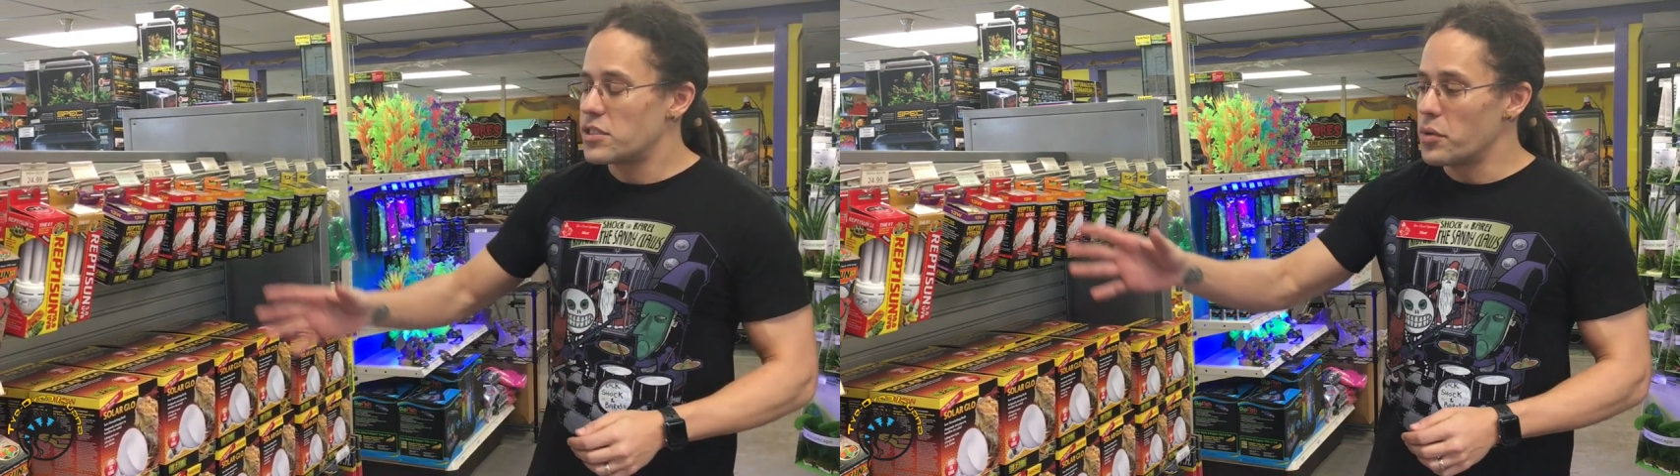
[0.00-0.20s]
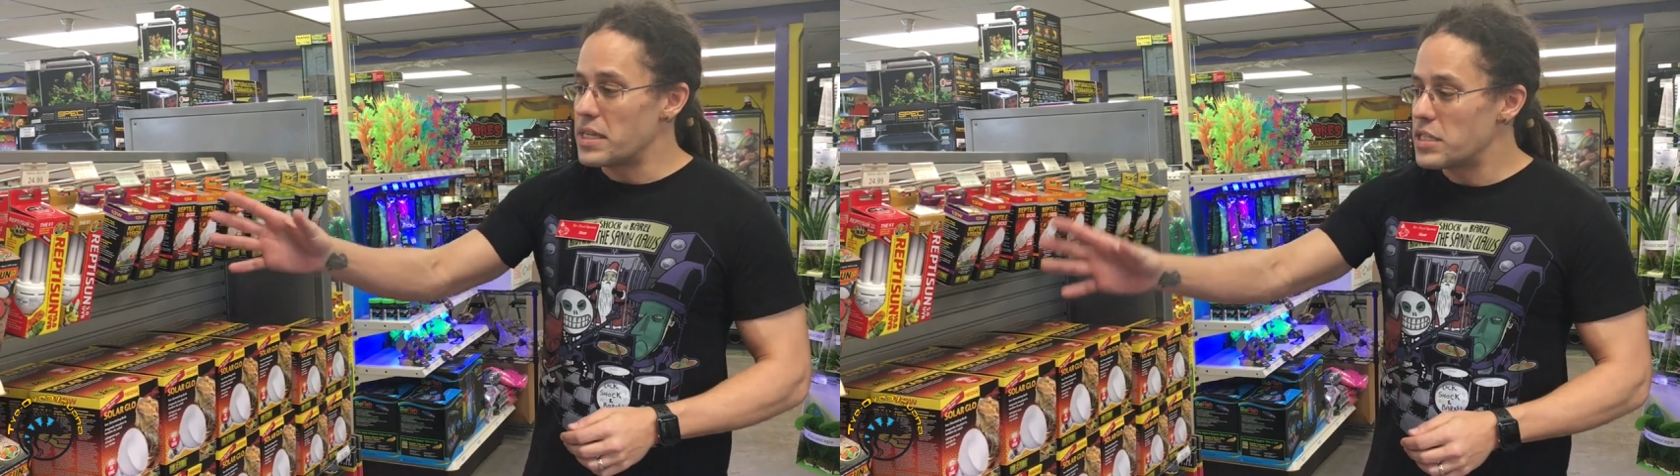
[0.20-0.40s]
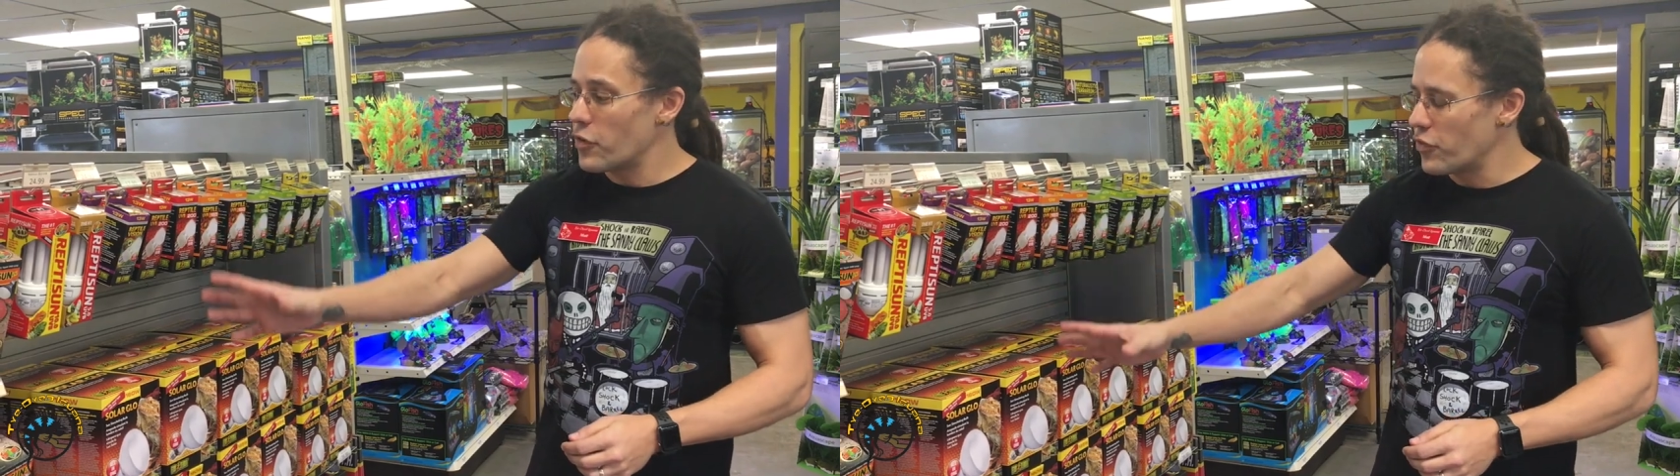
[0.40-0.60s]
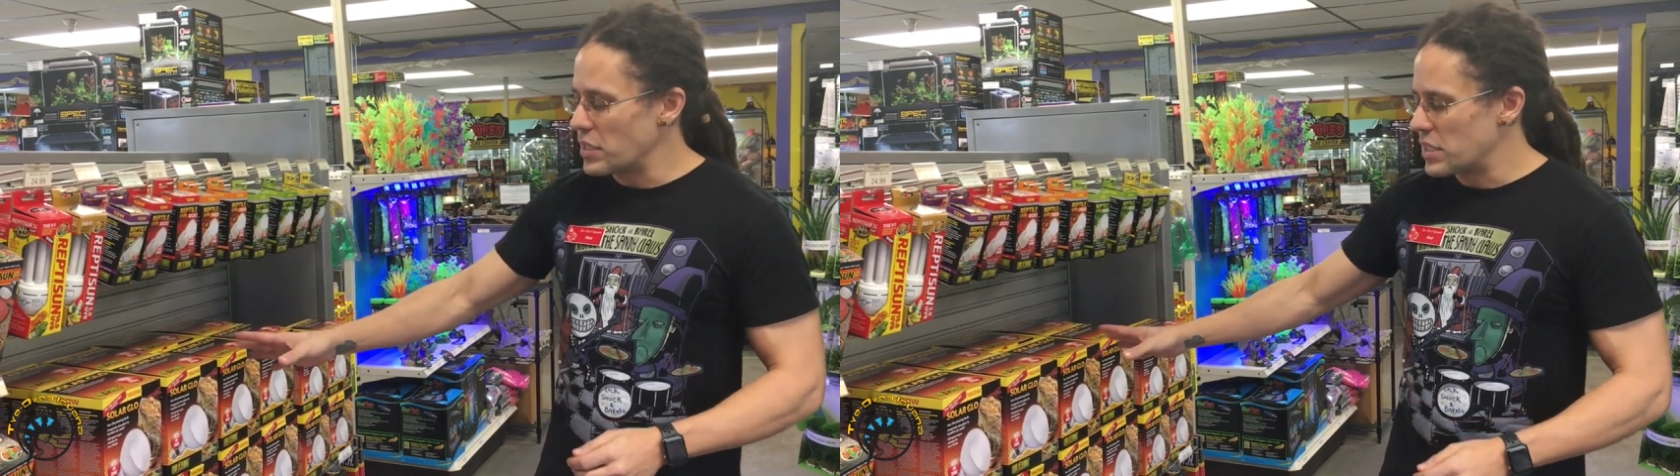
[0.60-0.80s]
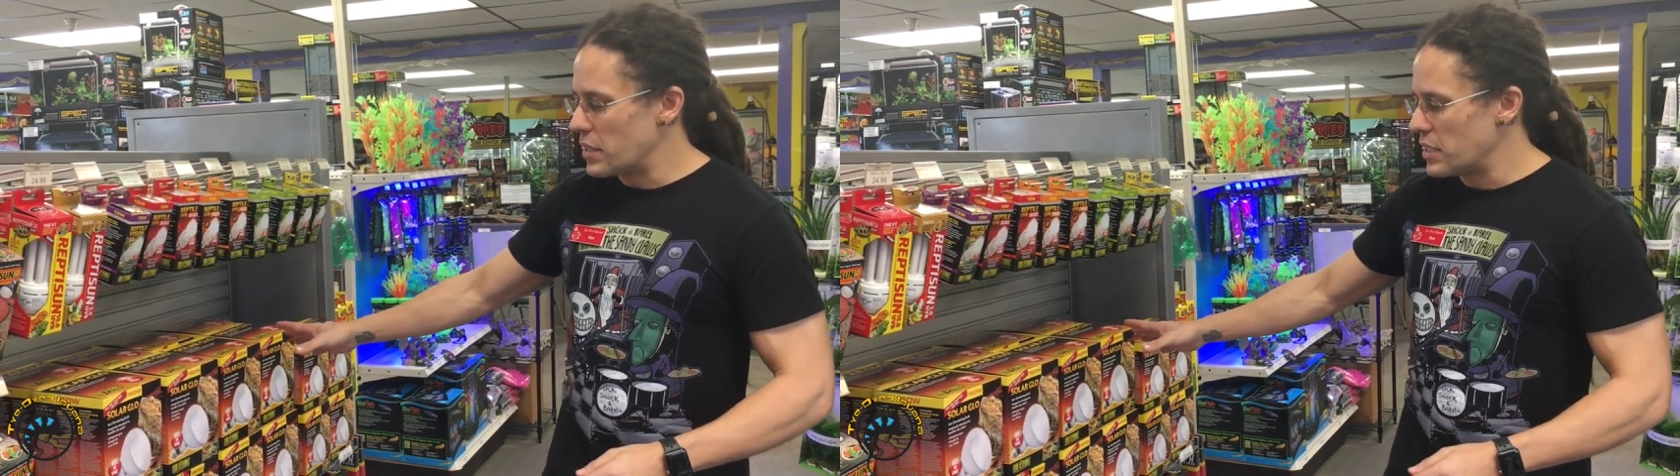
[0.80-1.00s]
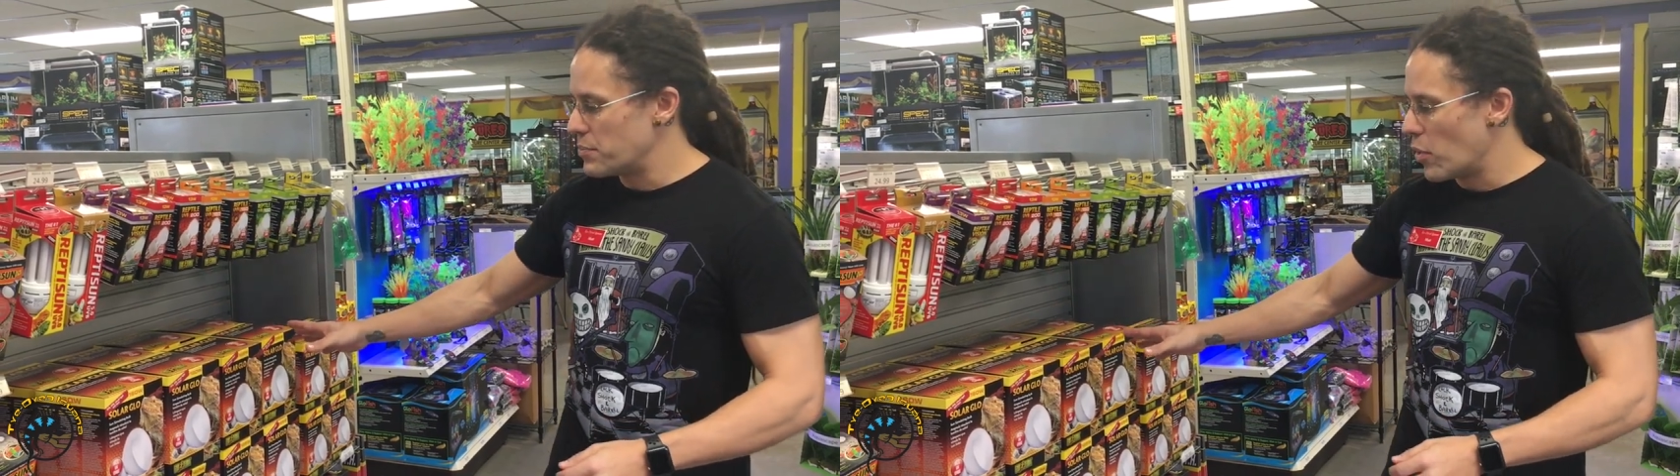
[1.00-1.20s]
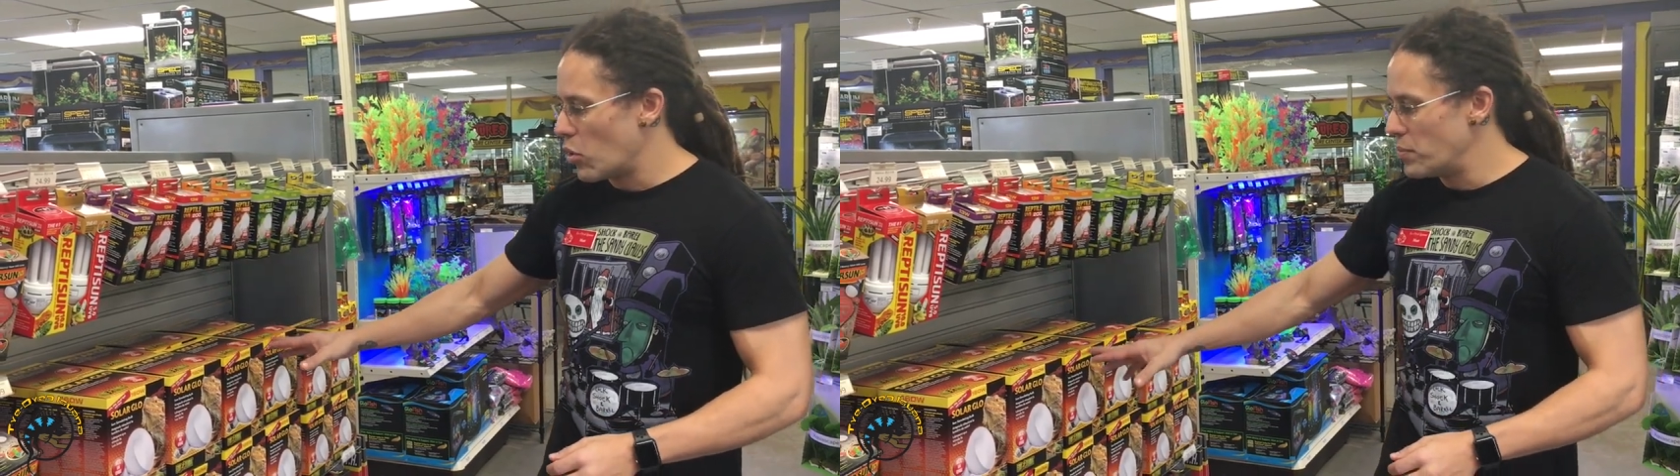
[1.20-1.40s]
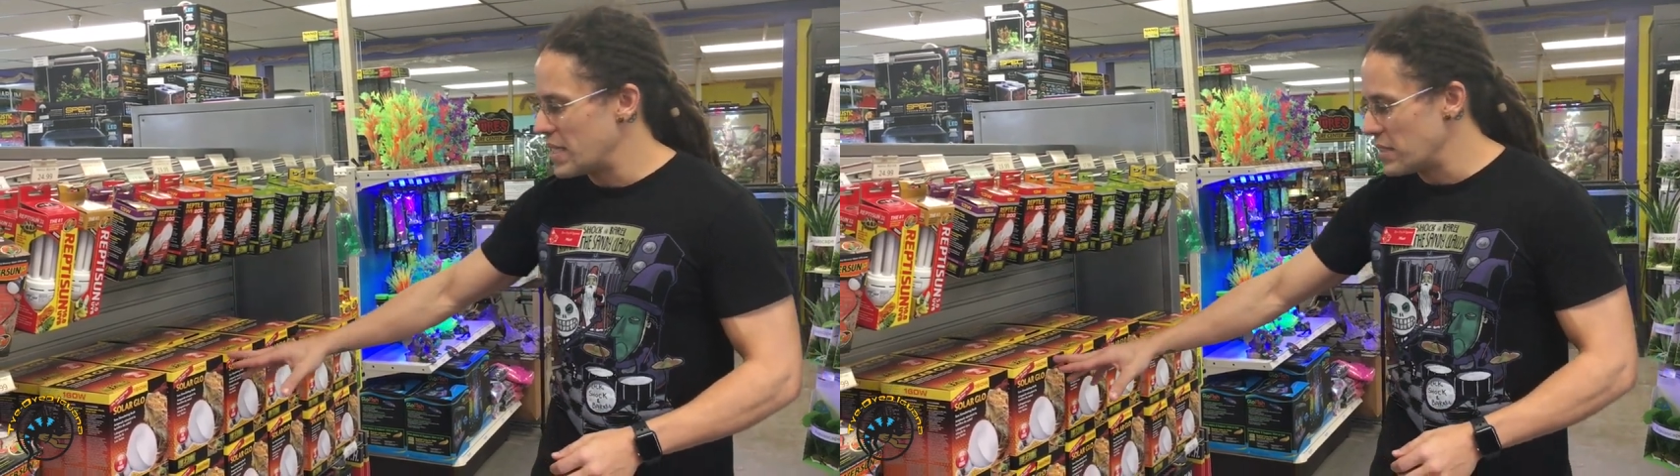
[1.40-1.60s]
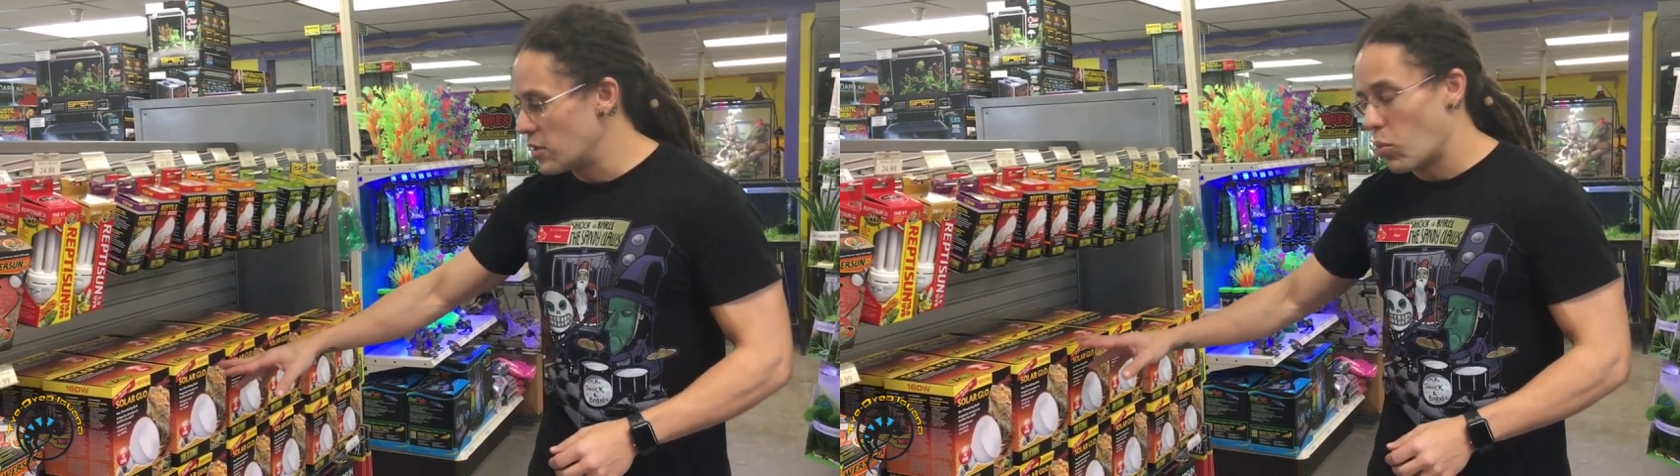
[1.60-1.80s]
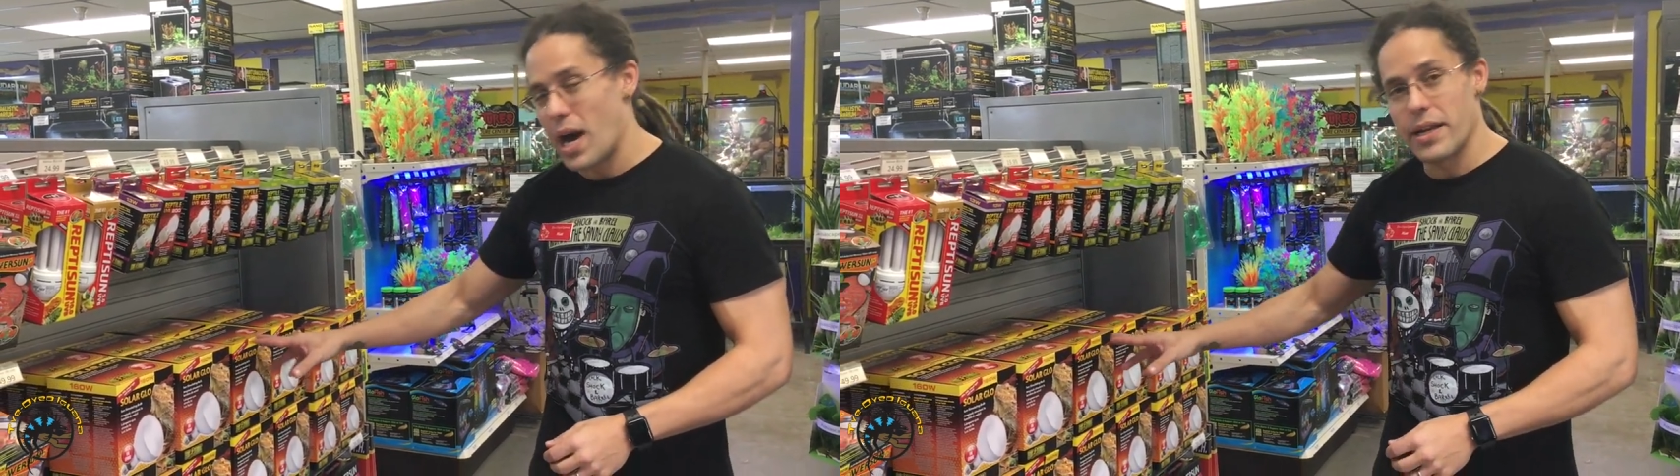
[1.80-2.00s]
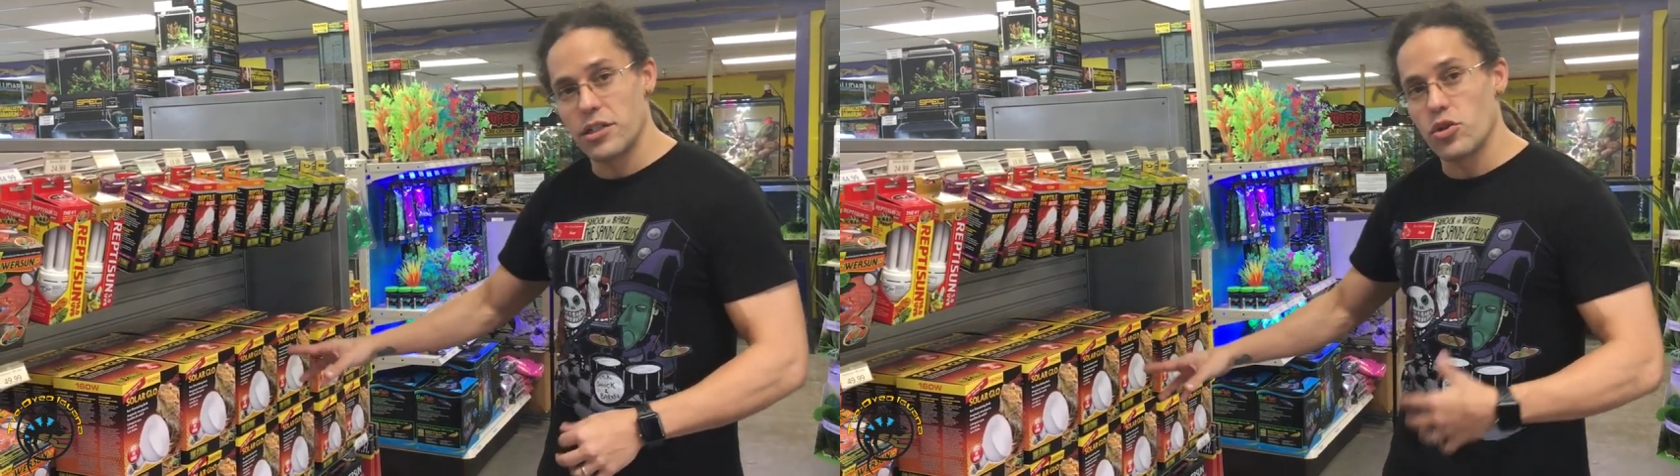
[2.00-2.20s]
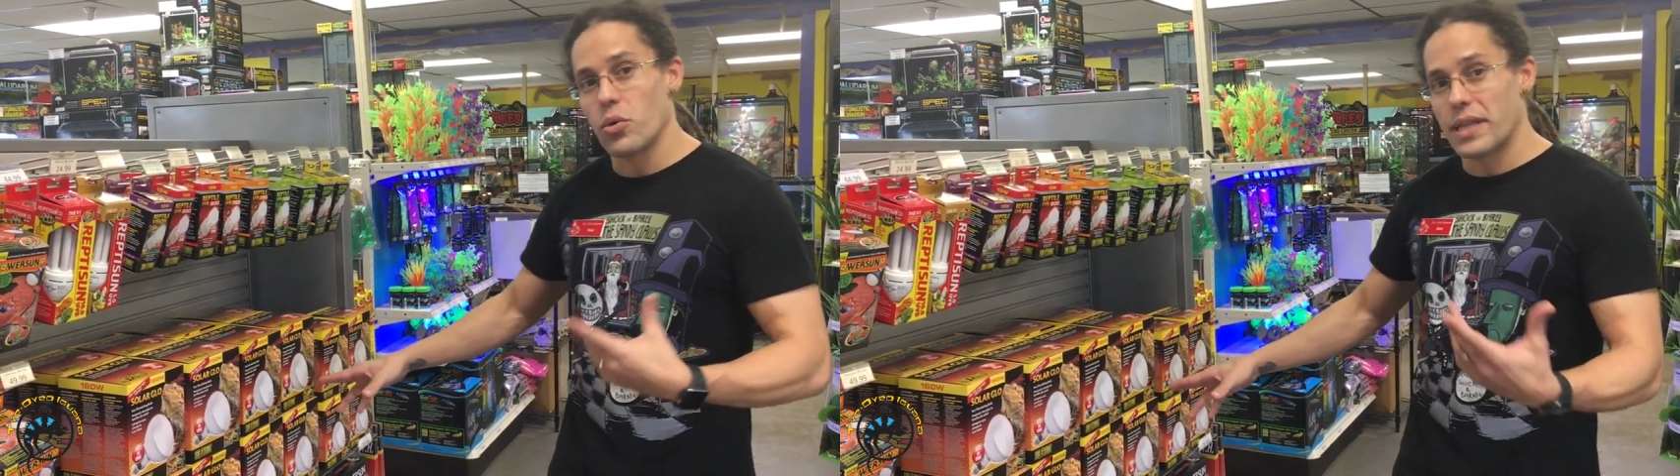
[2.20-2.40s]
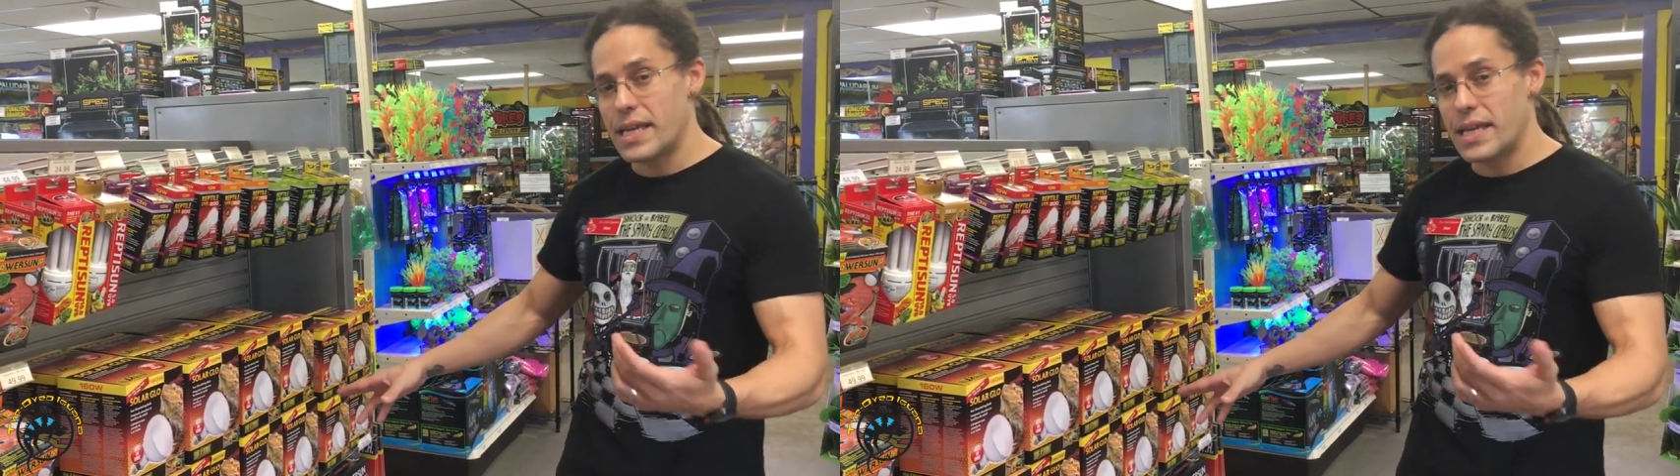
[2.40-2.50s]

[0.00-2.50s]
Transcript: So the difference in these bulbs is the wattage,